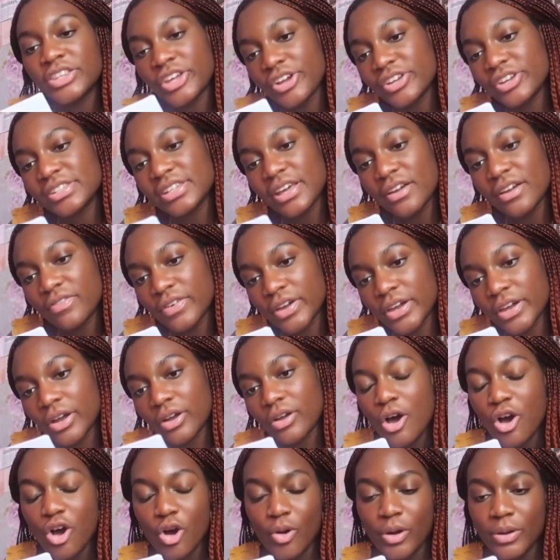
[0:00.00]
Dear Sapphire,
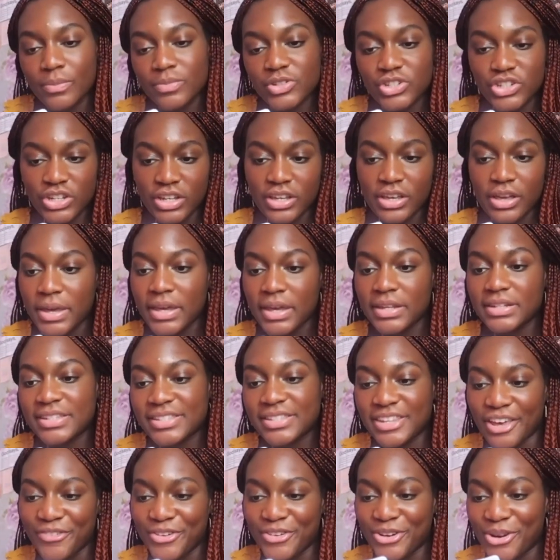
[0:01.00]
OMG, me and
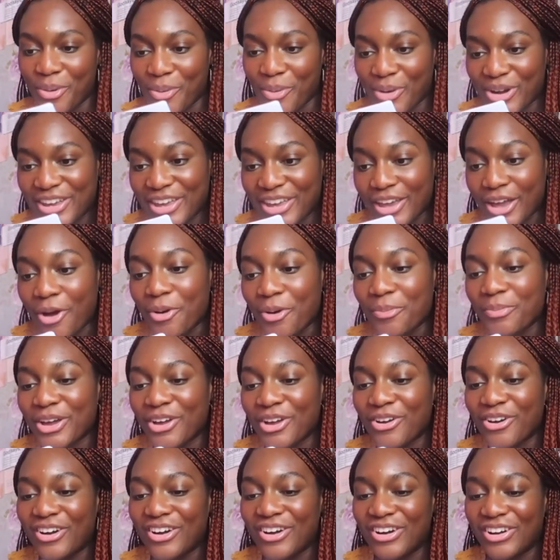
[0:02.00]
7 are working out. Oh my
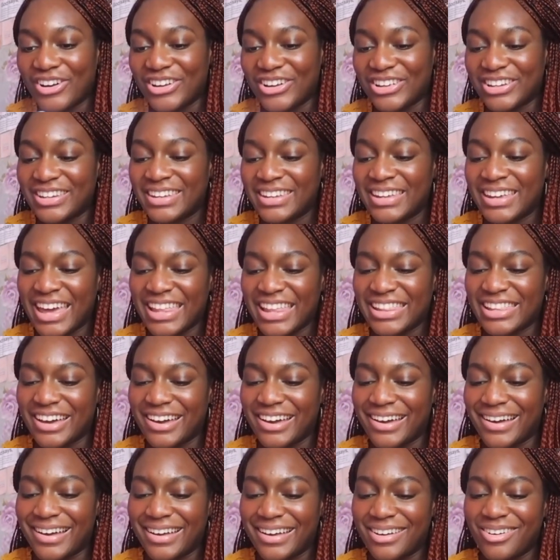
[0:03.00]
god.
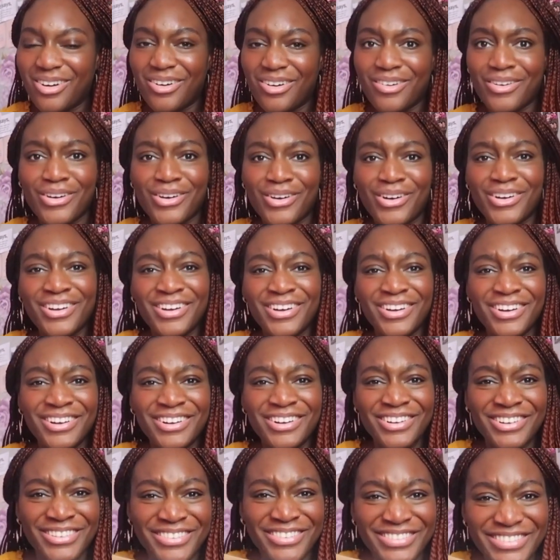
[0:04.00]
Ella.
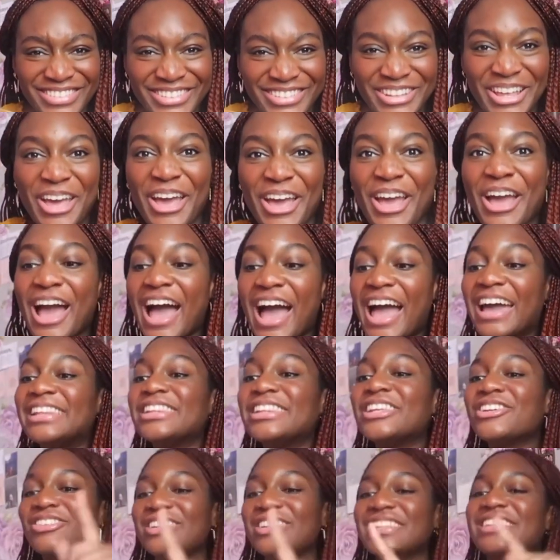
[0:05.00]
Aww. I
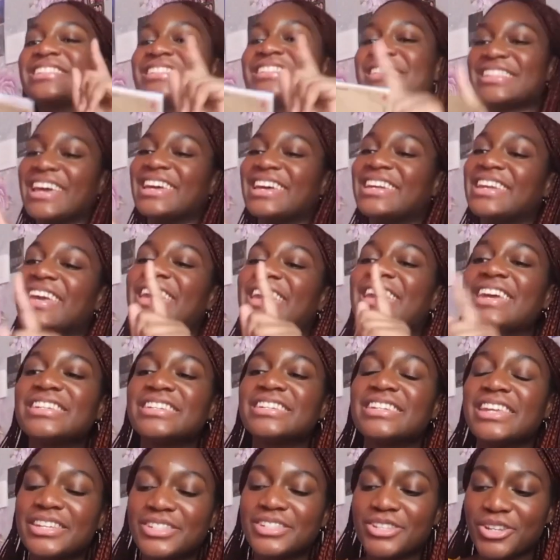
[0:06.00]
literally said
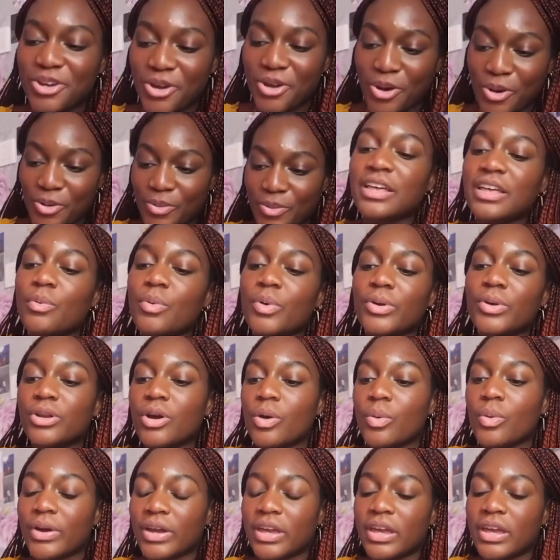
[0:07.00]
8 days ago that we're
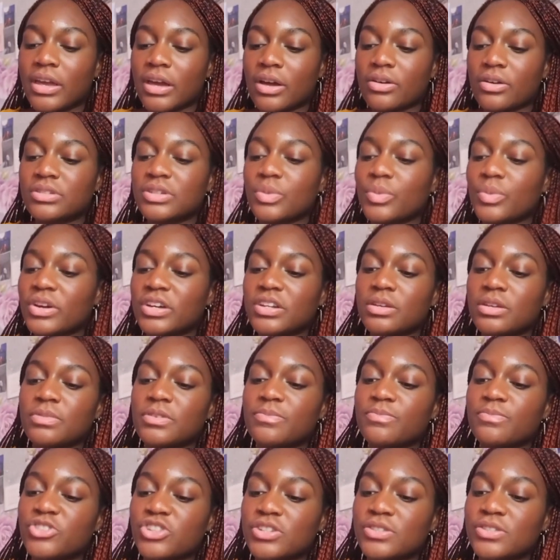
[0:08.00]
not working out and we're gonna be
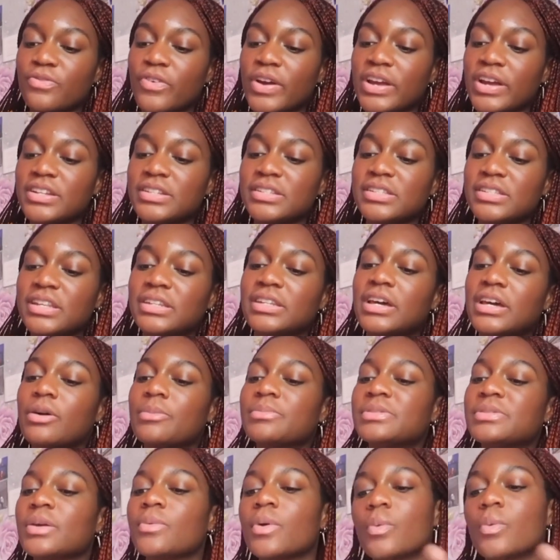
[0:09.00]
just friends, and now
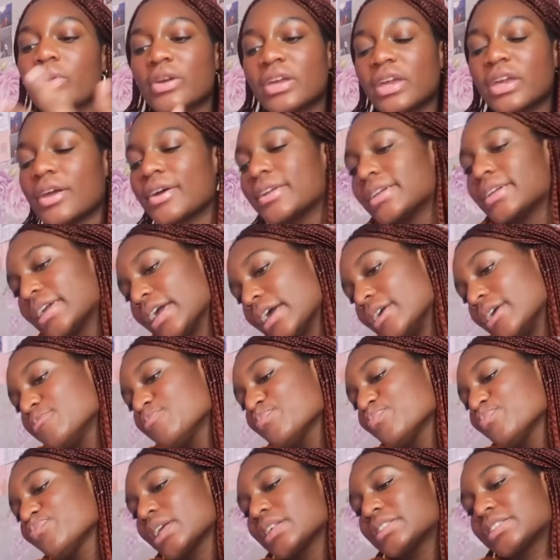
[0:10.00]
I'm saying we're working out
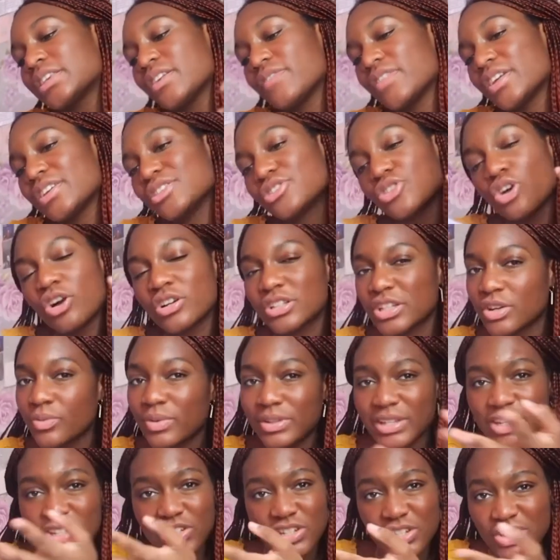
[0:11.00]
again. It's giving toxic
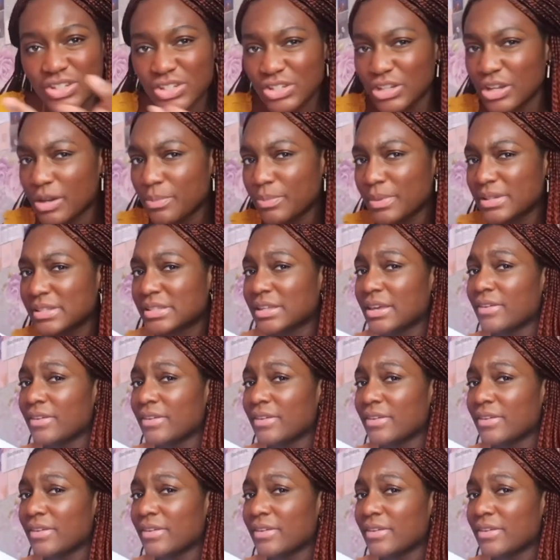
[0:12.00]
relationship. It's